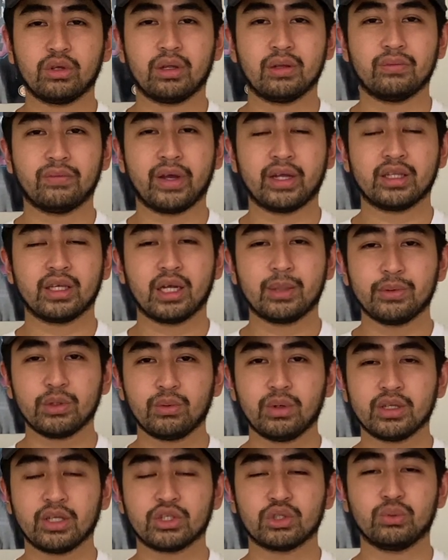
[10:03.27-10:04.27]
invite
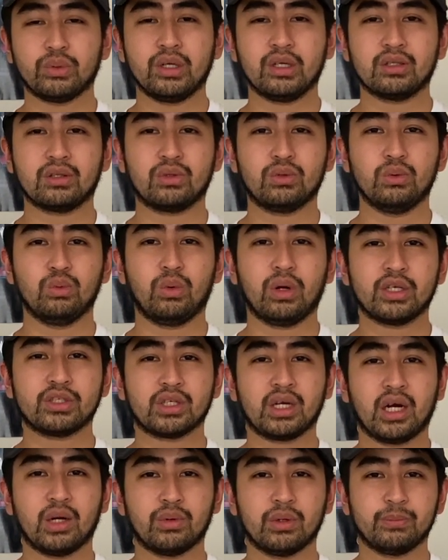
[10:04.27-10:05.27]
everyone as well to watch
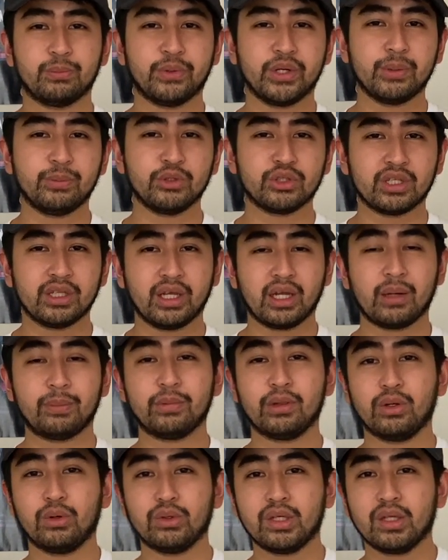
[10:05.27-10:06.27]
our previously
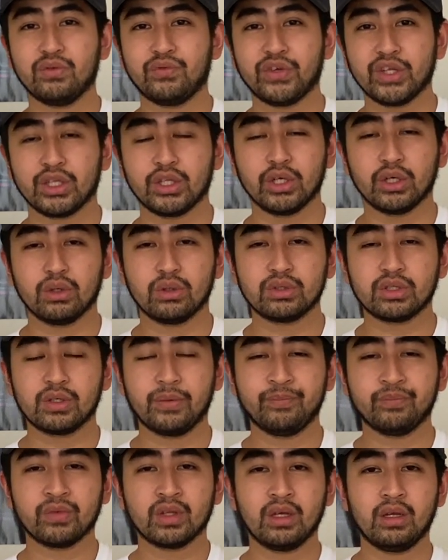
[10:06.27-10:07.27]
uploaded videos,
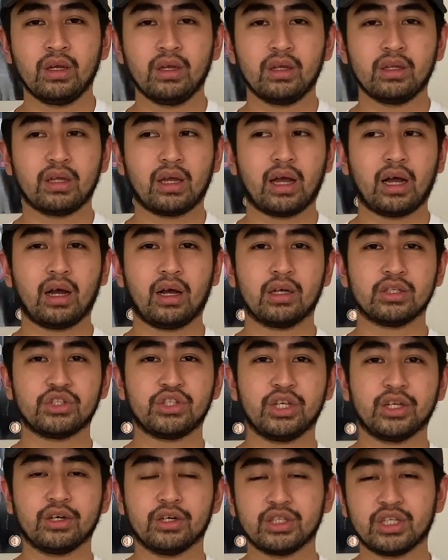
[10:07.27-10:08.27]

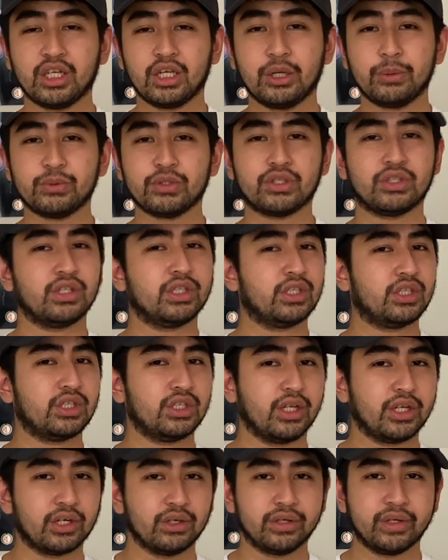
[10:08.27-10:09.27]
sneaker tips,
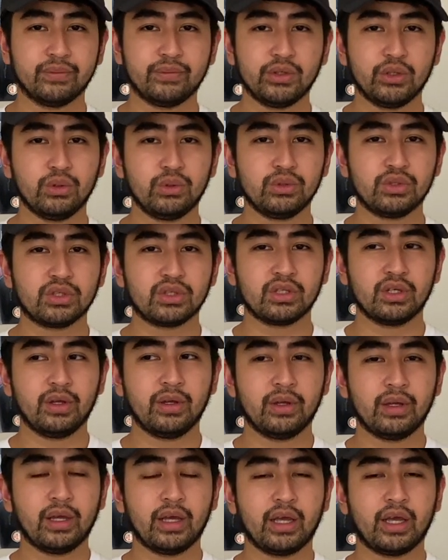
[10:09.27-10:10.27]
sneaker reviews,
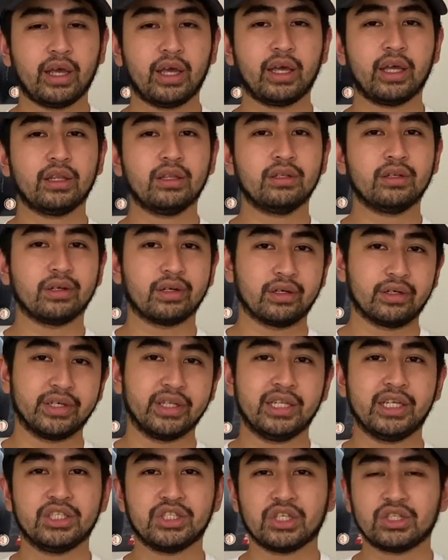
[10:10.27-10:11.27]
and
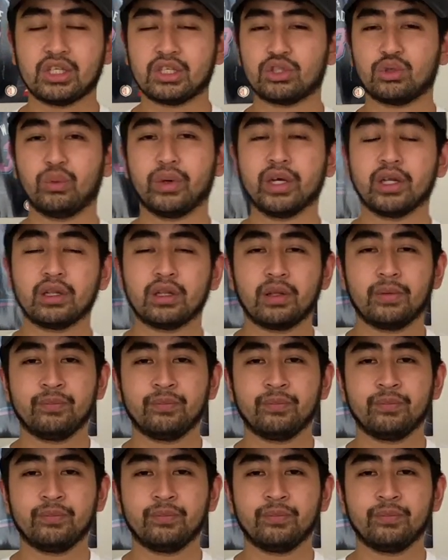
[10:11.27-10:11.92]
releases as well.